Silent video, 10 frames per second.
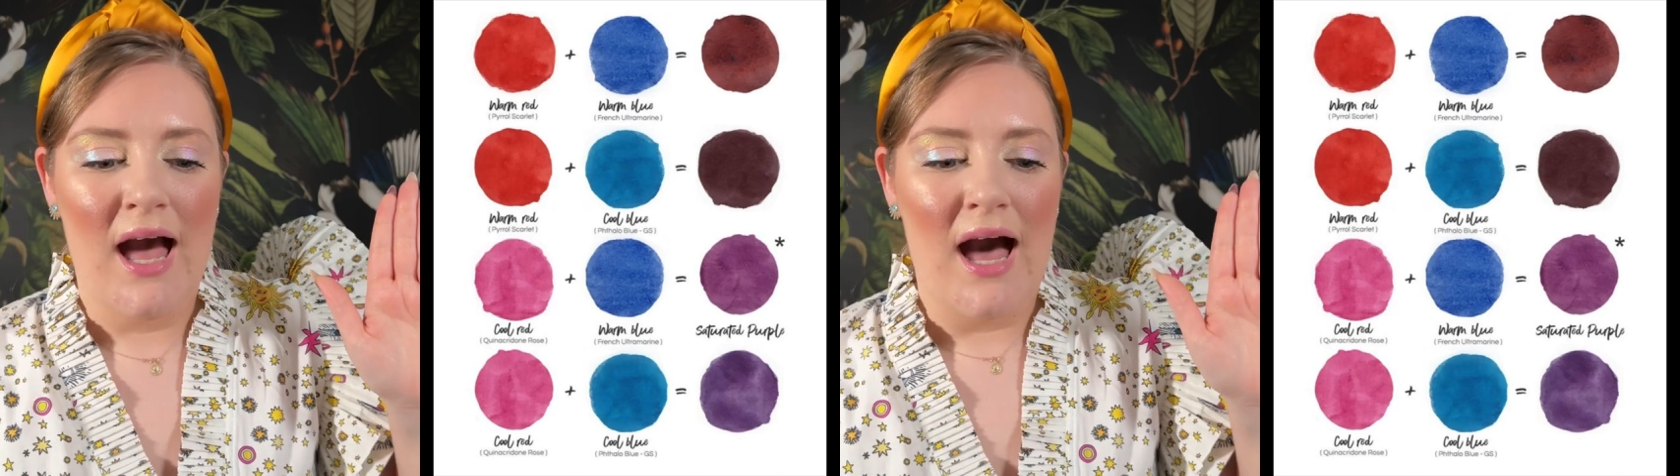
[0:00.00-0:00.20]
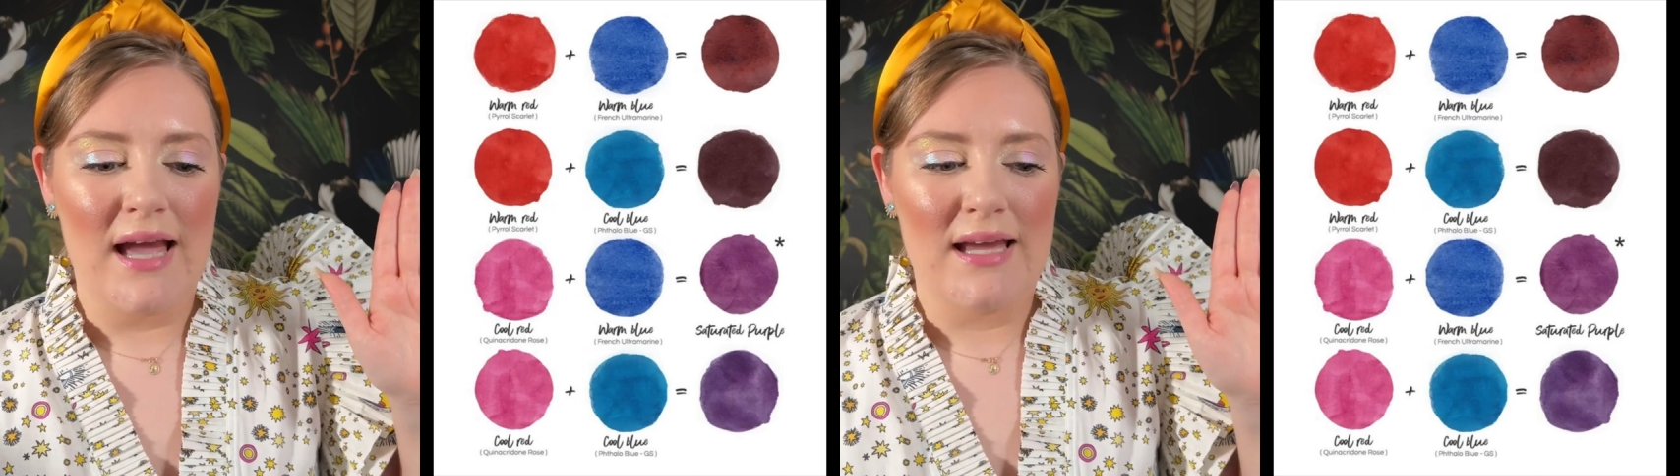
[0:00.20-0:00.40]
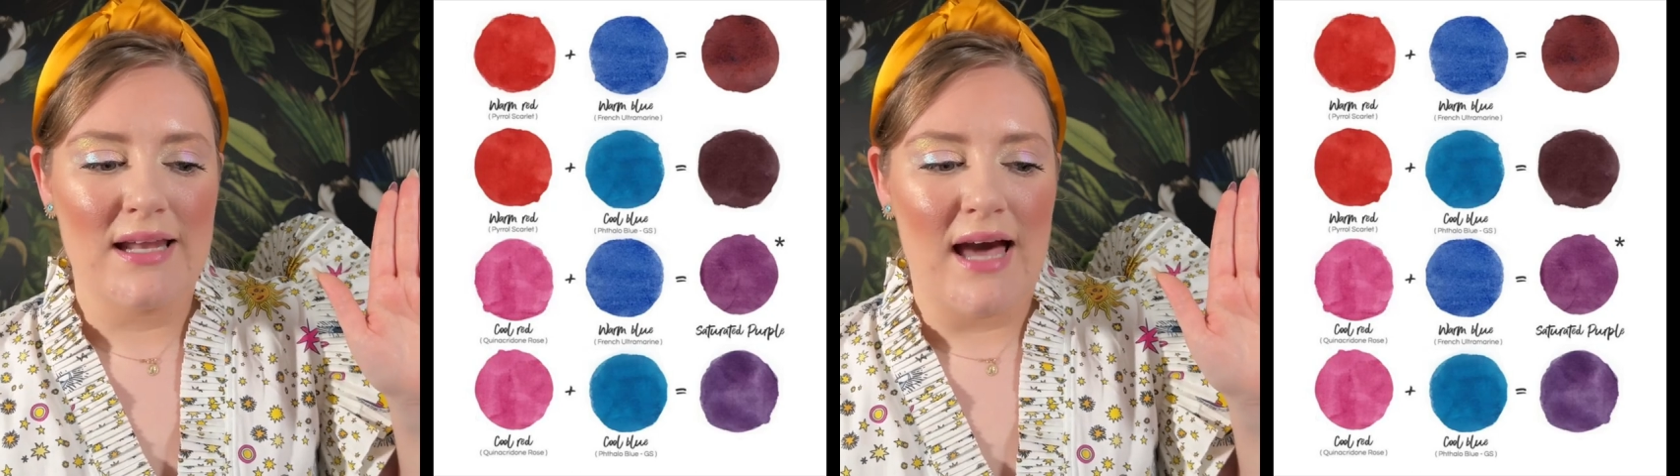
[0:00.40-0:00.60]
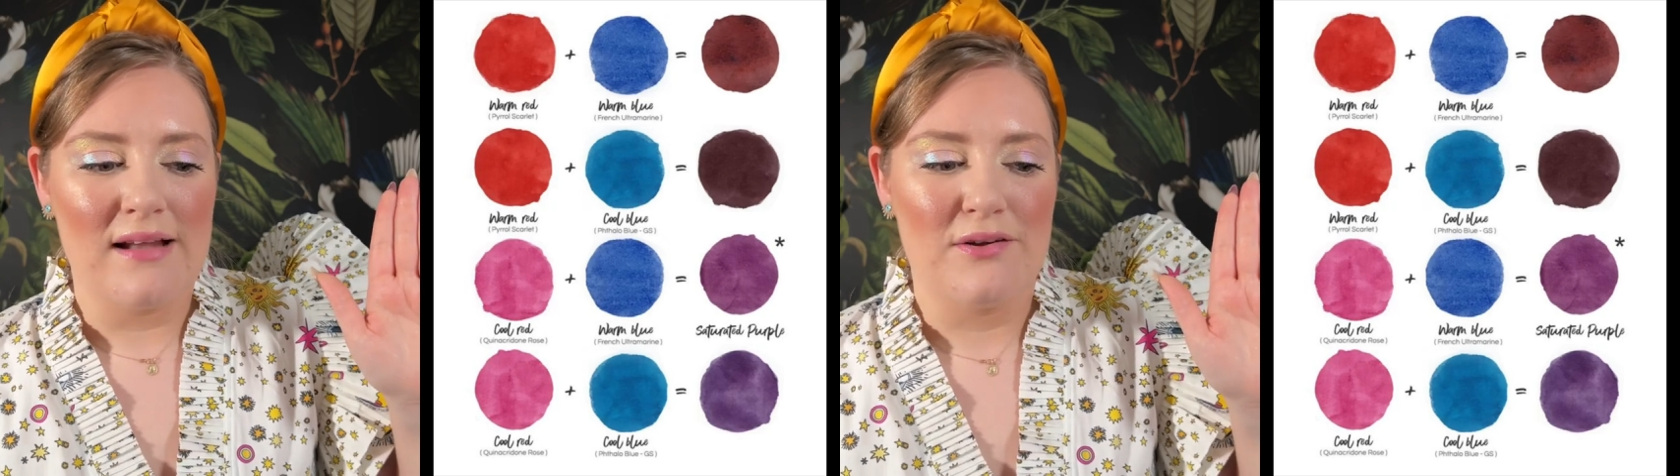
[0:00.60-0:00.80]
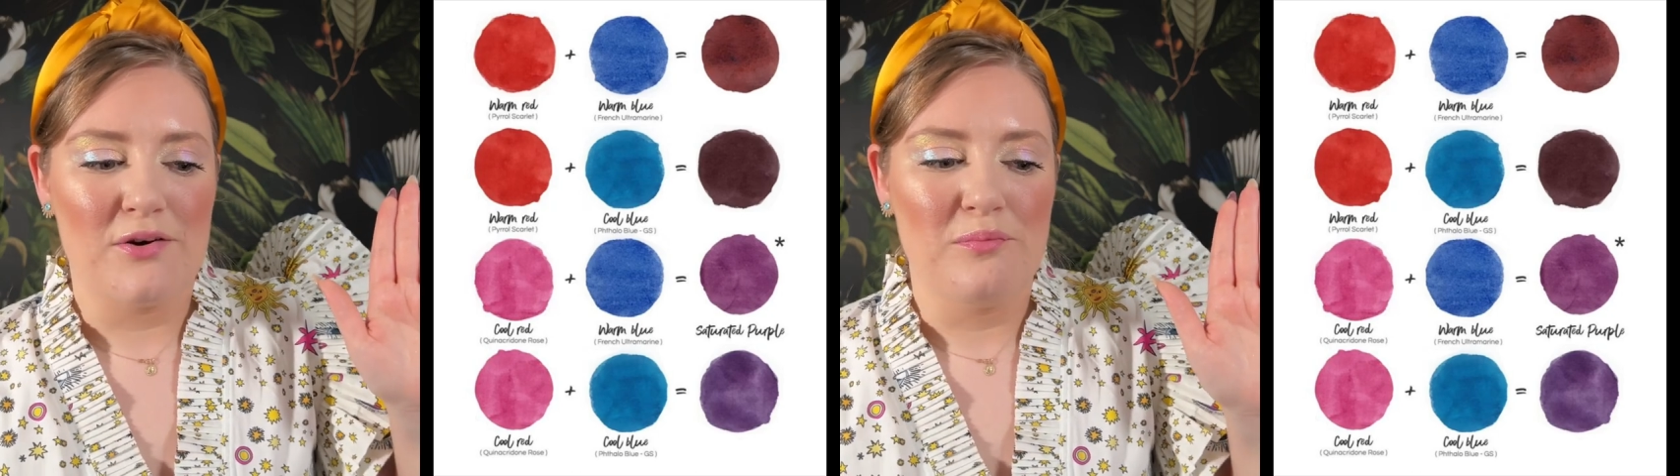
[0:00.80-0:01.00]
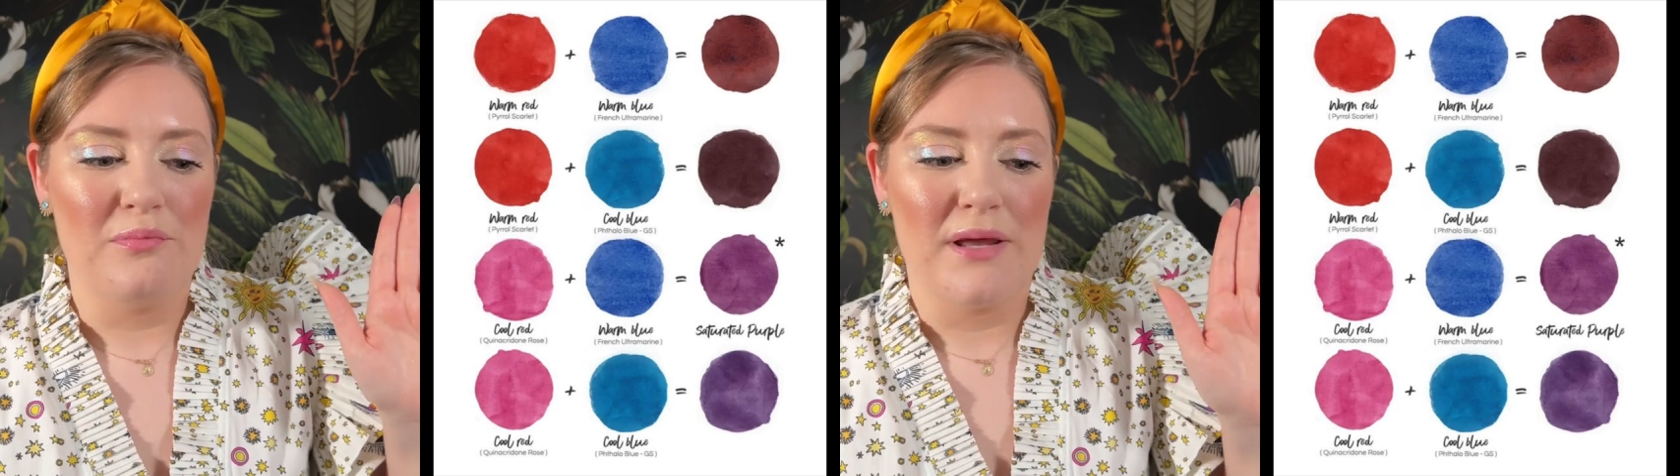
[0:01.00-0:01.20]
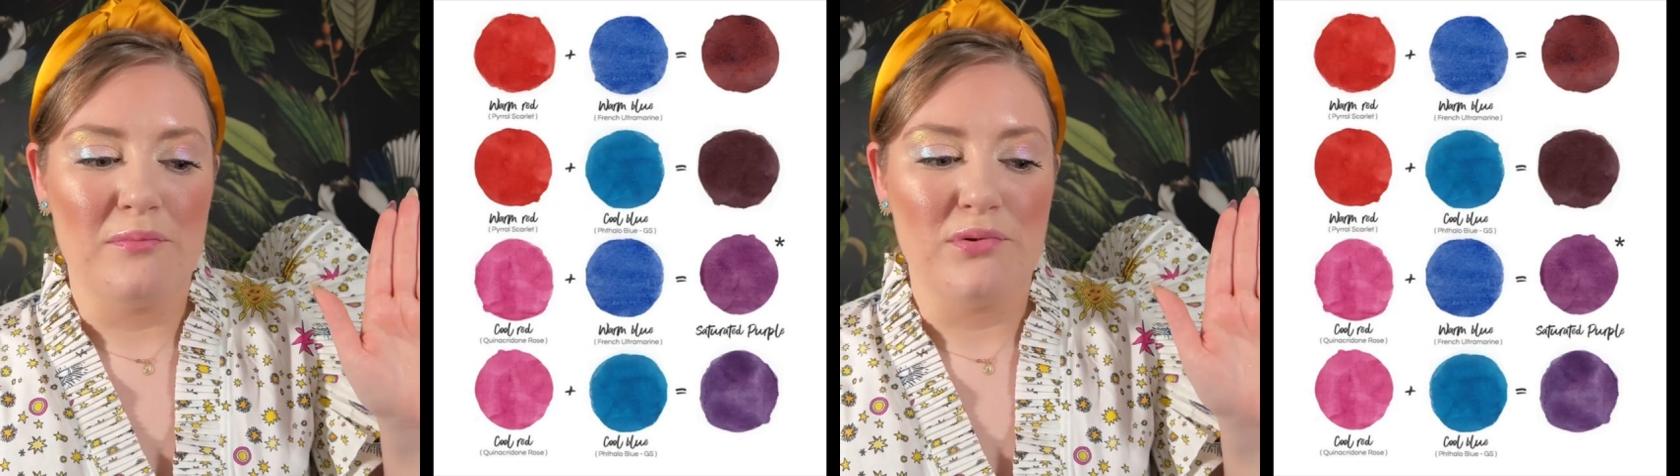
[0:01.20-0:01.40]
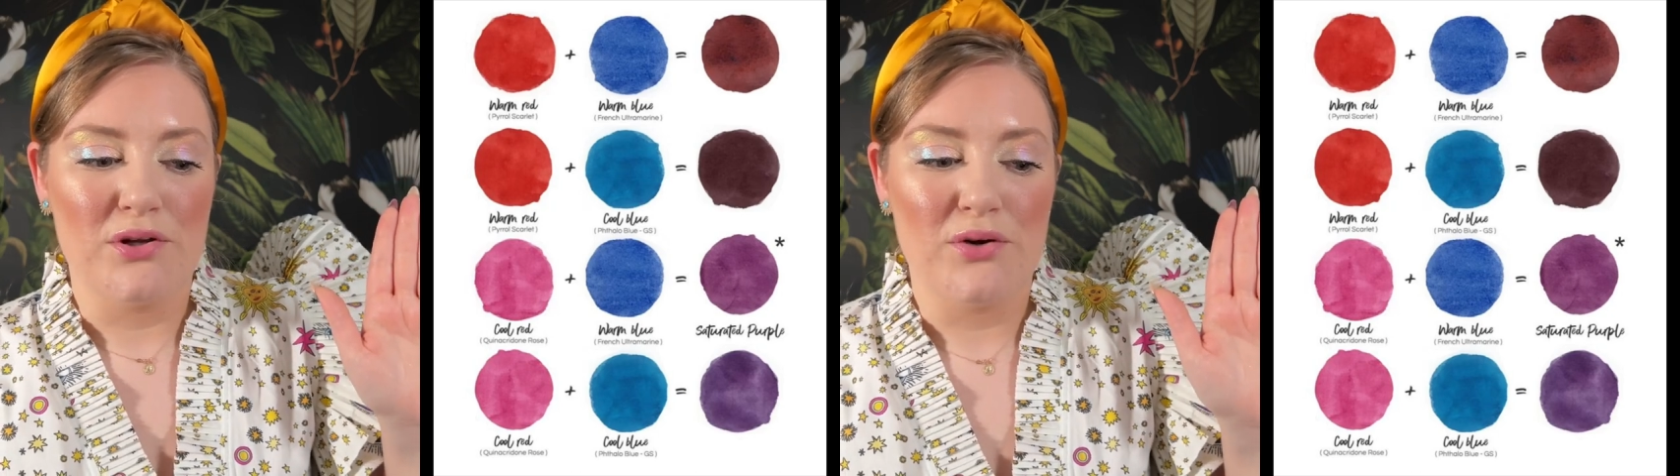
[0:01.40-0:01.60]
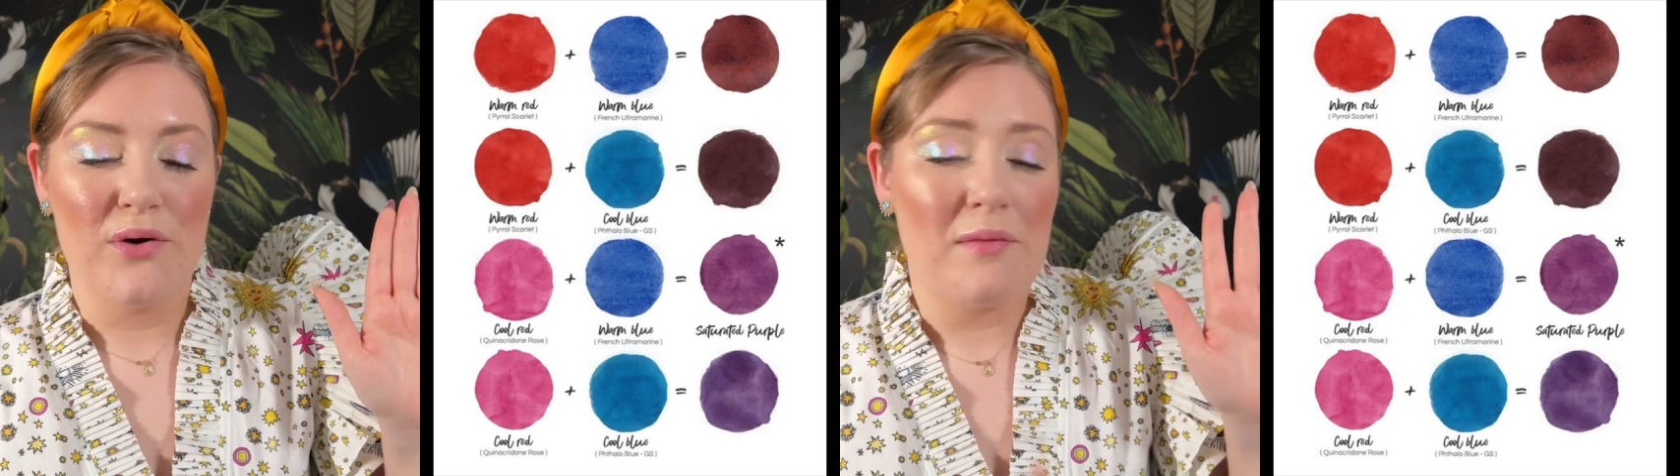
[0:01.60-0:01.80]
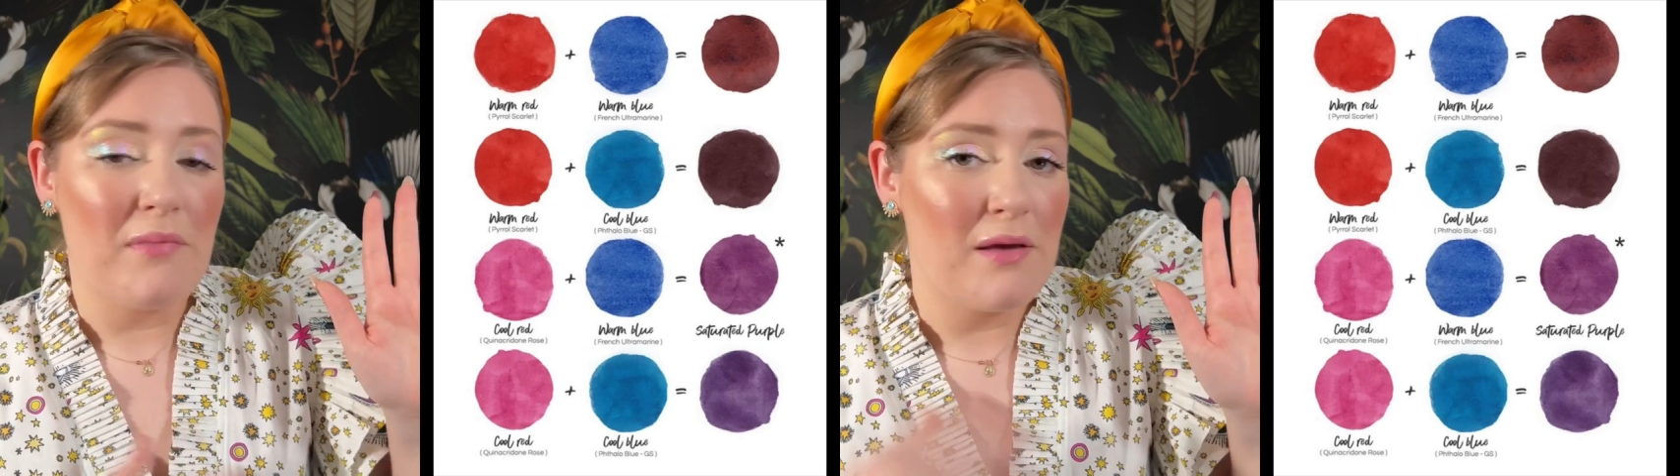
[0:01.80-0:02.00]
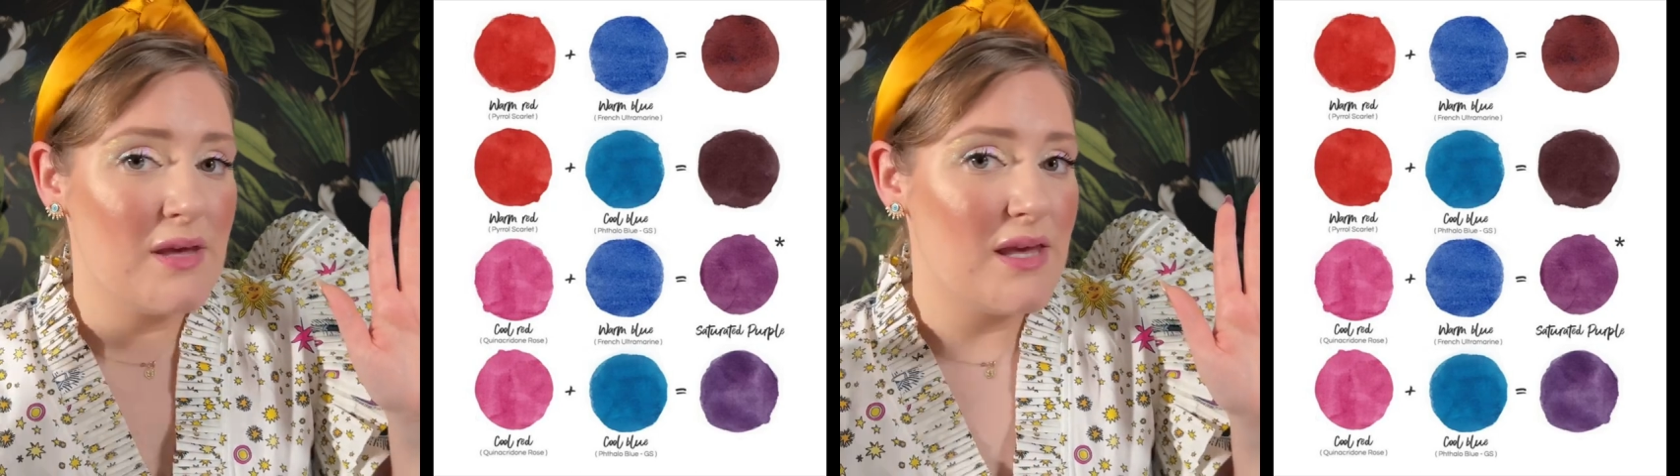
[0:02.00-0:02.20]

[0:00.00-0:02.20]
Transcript: I can add a little bit of blue and maybe